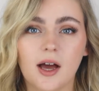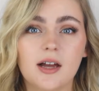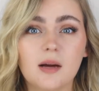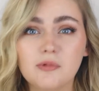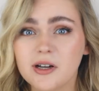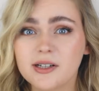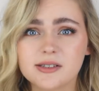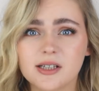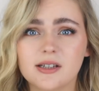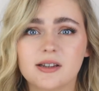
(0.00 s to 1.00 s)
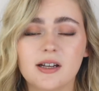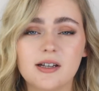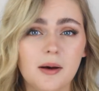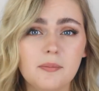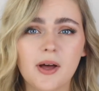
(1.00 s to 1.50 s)
And I'm not innocent. The
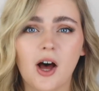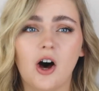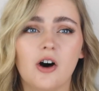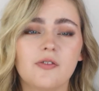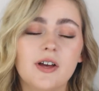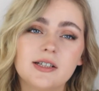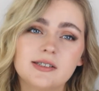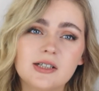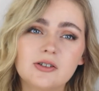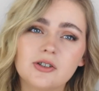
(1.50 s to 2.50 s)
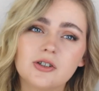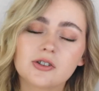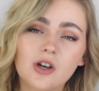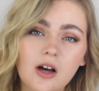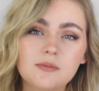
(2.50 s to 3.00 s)
number of single-use
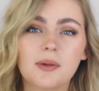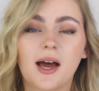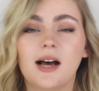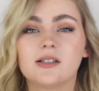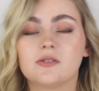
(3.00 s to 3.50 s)
cotton pads,